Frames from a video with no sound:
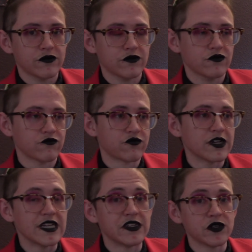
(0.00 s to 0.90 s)

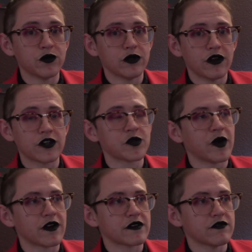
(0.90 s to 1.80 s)
redo large
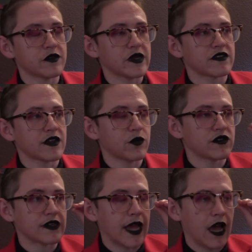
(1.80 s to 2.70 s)
parts of it because I
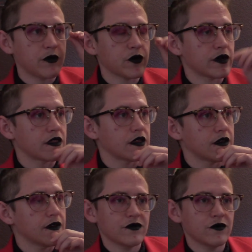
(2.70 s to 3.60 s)
wasn't happy with it.
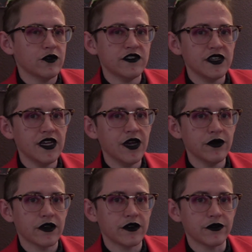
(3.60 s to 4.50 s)
We'll see how
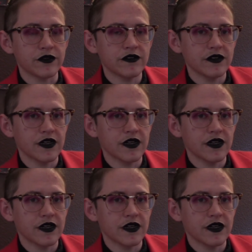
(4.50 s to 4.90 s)
it goes.